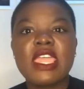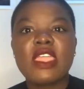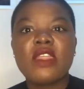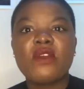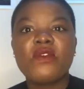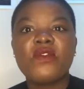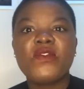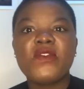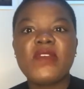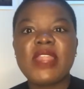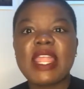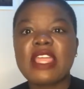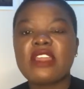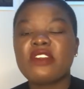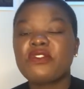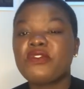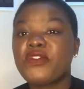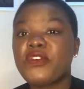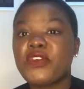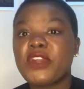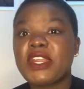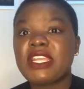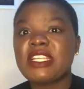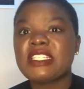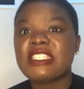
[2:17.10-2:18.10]
like
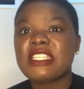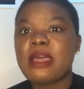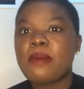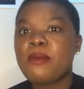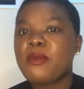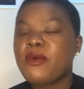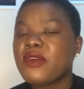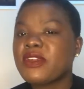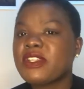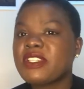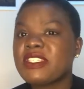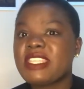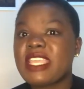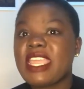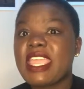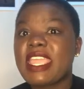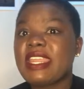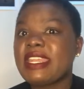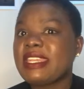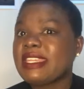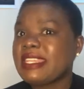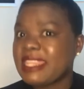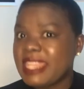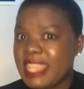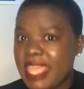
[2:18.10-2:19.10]
for example, say
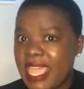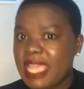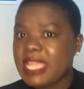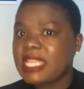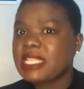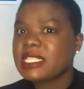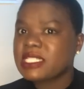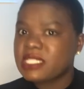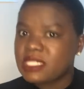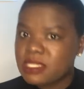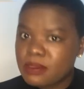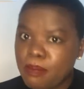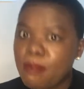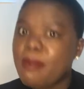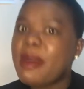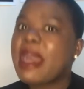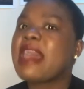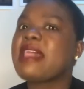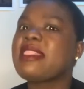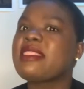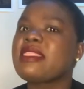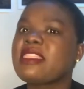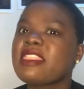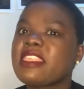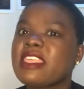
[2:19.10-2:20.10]
next
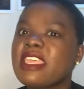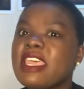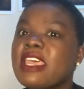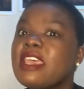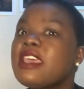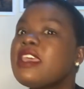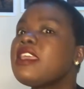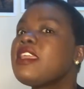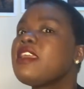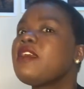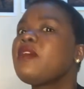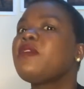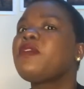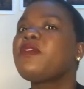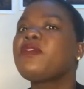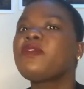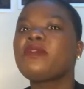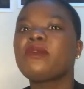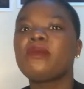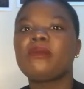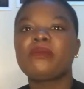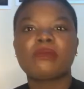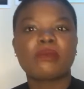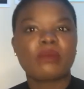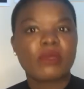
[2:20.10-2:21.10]
month, if
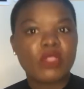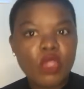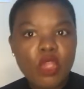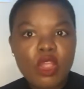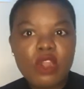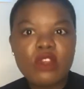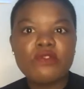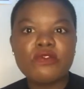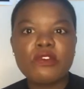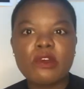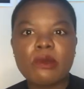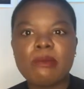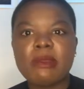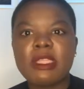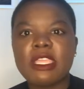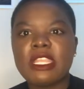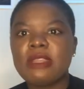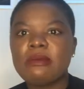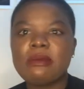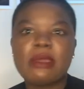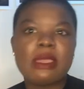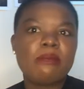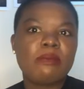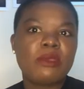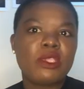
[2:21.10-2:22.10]
God forbid
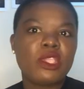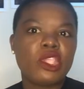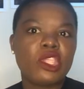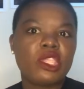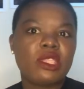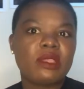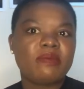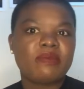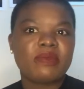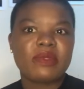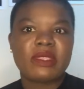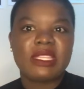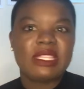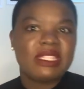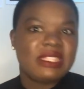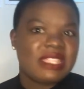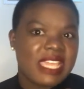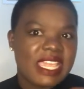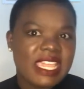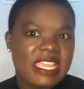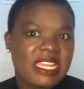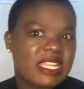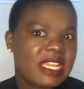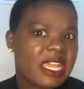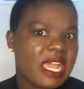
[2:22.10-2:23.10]
maybe
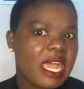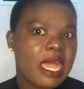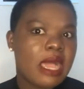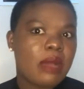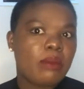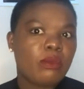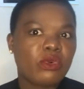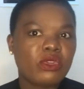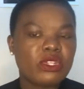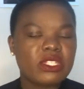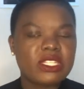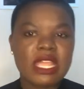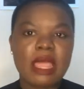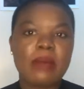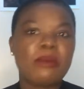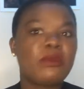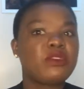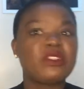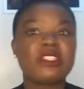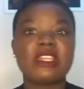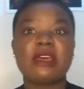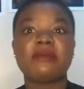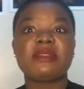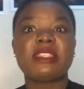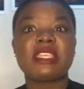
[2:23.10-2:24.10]
the income won't come or
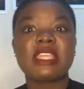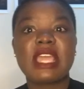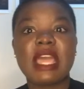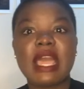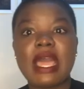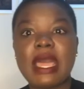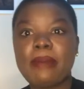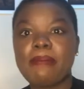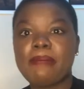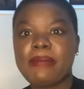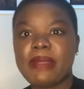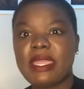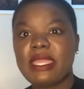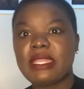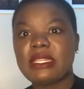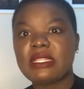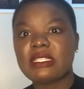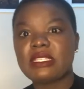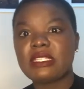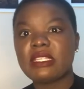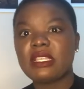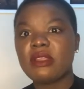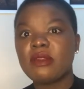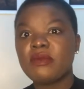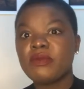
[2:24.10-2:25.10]
something
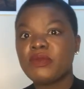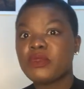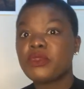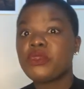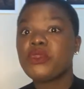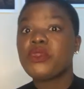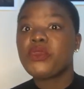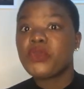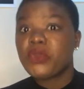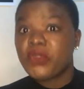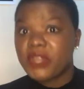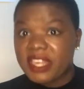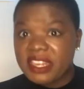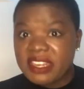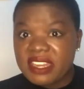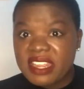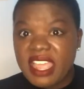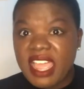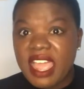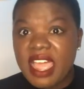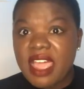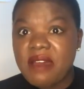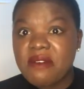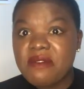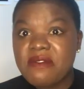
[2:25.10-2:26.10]
happens, you already
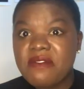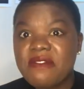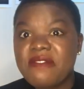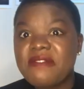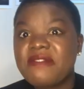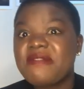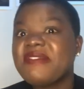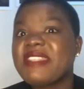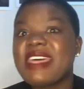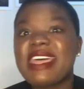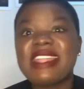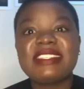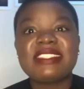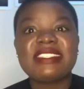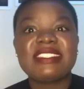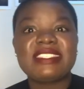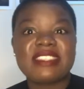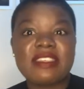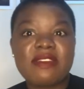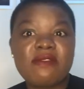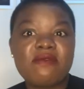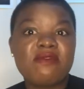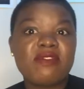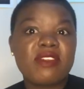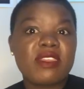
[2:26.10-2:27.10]
have that
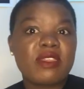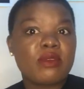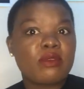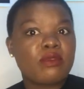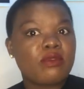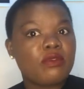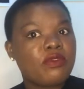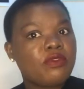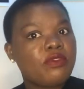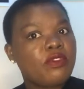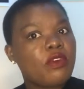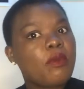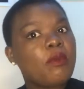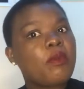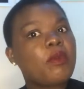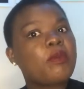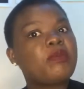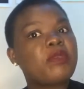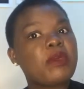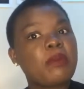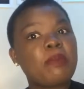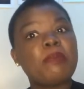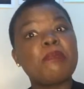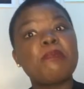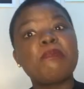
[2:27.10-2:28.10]
saving from
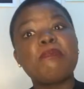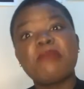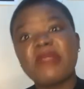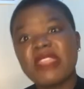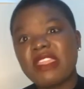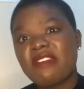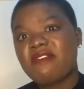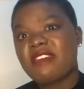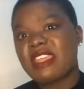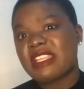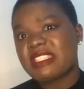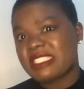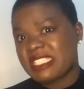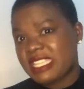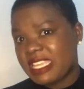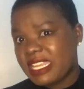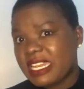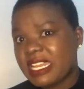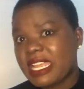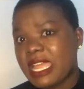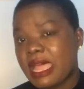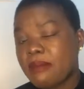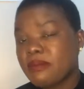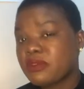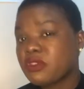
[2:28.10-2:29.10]
the previous
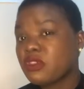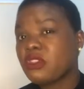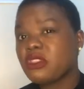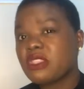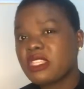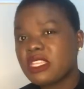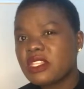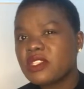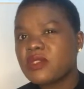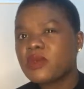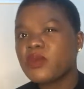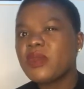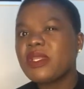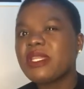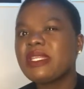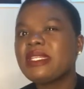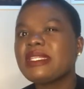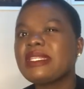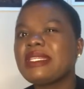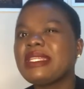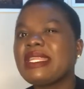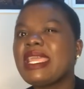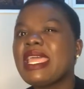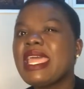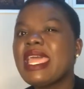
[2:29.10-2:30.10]
income. So this will
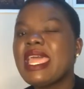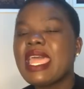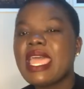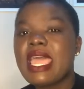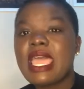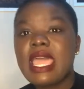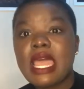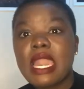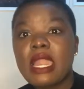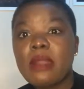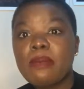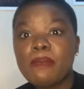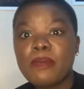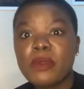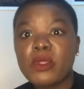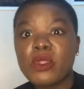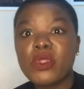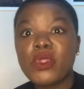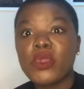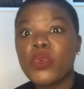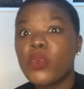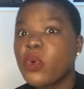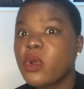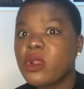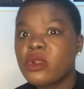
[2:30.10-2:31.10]
really help you.
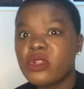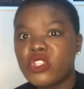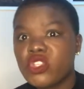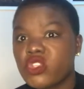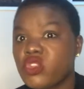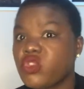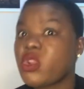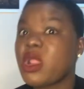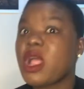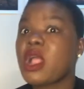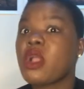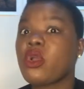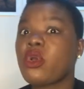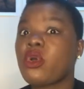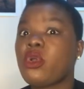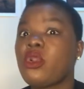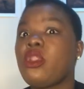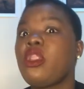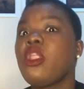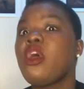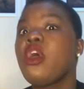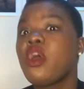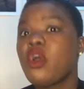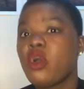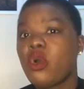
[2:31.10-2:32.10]
You won't struggle
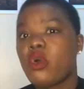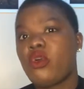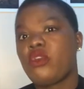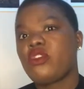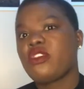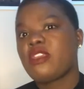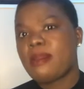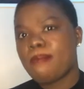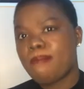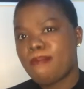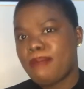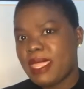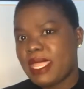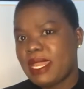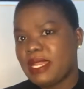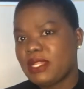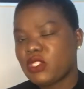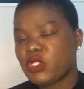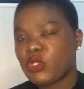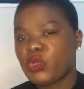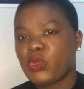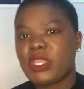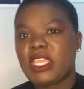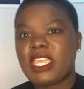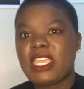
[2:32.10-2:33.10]
on your
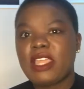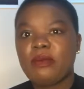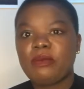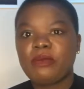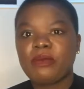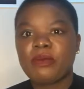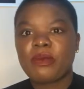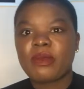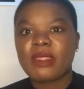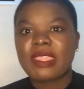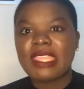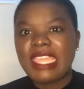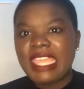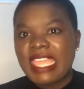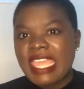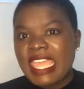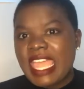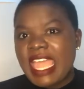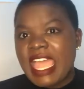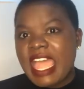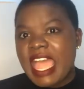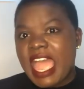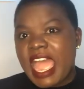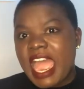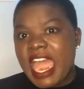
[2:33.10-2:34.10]
bills. Okay,
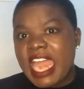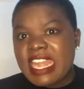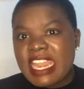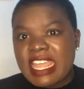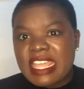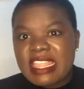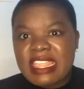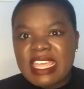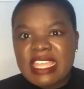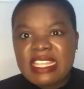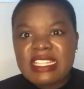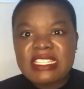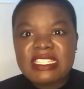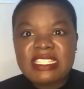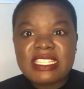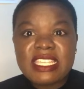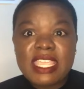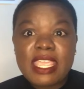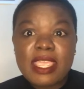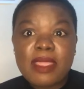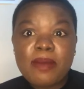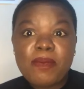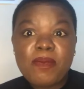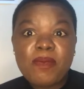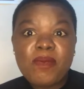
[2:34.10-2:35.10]
another
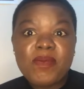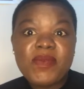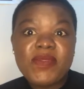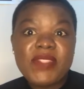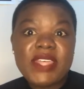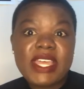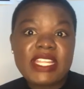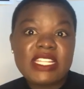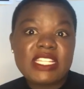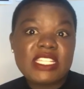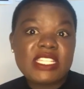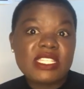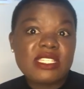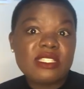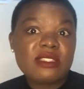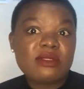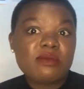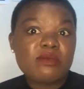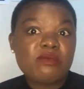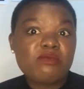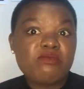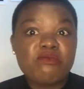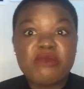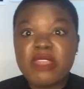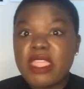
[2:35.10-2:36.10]
tip that
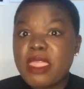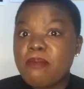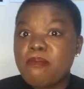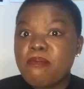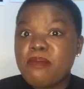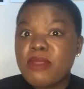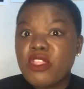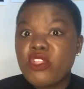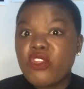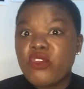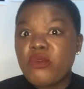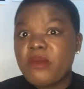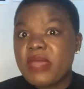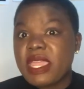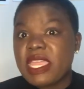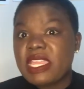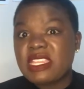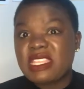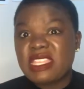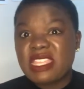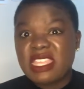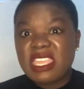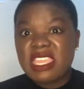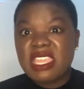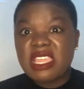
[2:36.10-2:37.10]
maybe you might
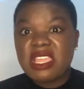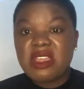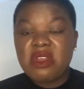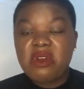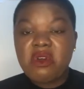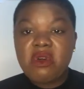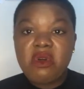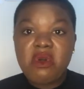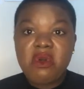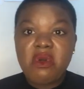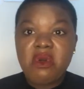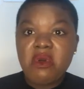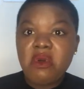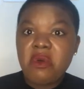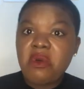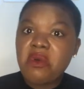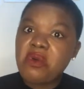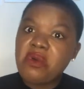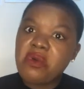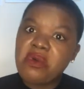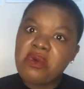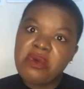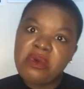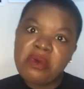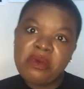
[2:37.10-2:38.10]
think,
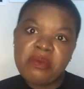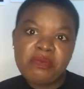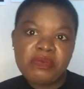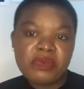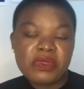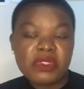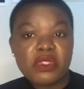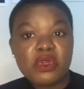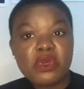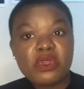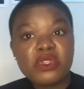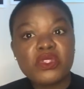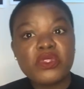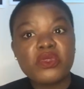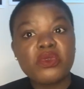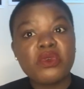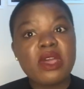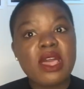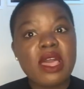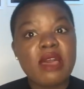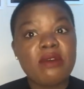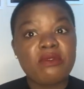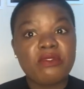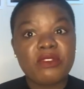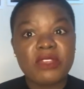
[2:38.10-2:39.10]
oh, those who
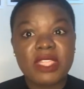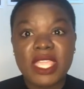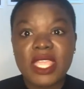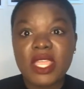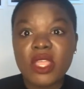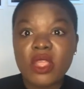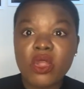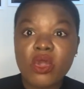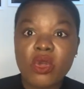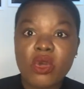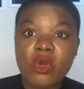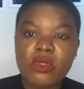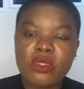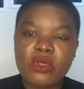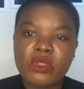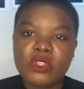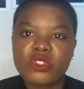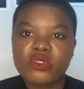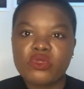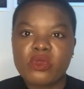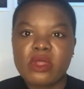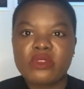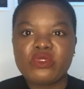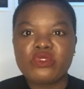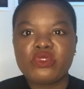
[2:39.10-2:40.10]
have ego, those
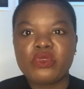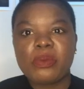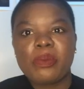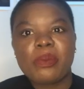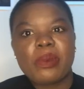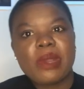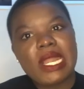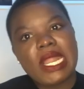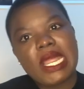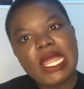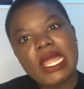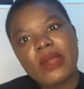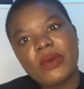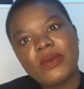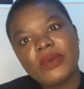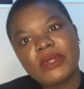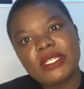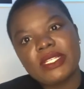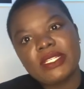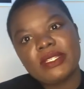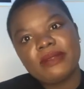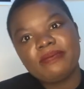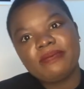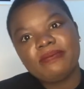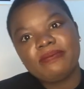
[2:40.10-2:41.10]
who are too
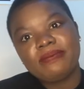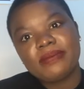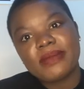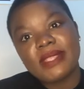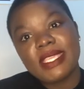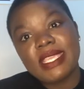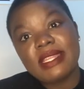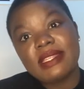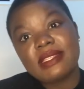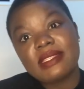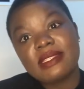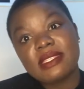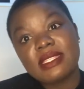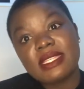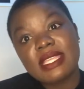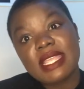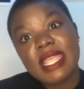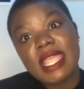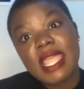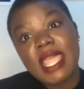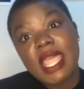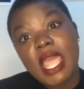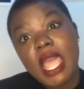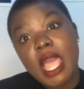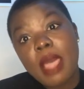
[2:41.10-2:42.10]
proud, it's
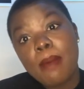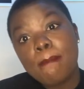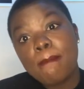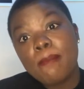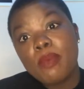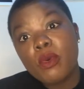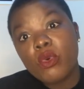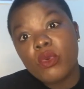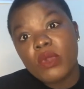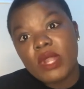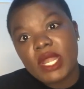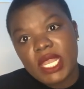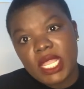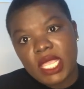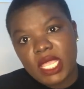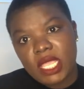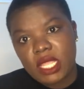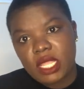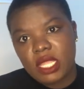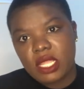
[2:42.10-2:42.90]
carpooling.